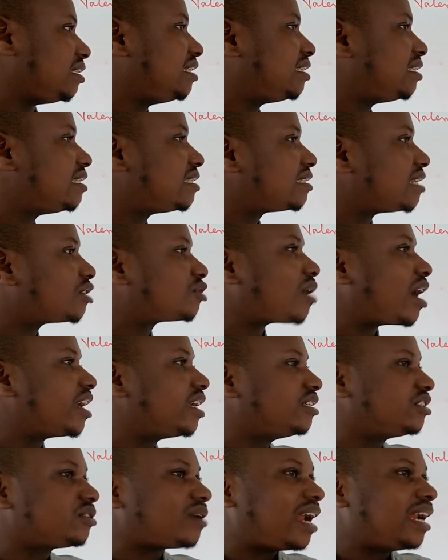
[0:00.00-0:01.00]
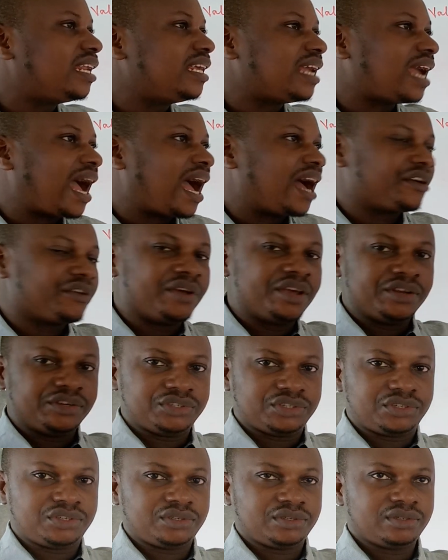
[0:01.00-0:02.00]
It is tetrahedrally
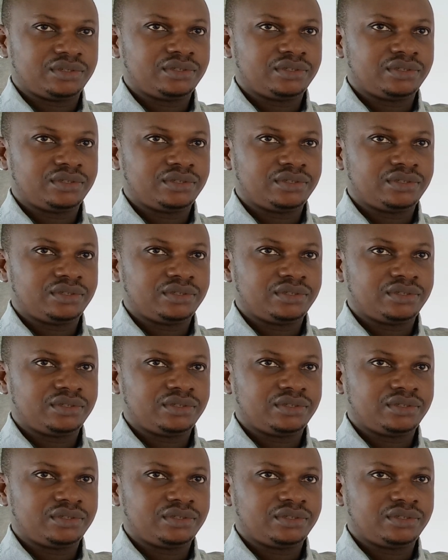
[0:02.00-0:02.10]
arranged.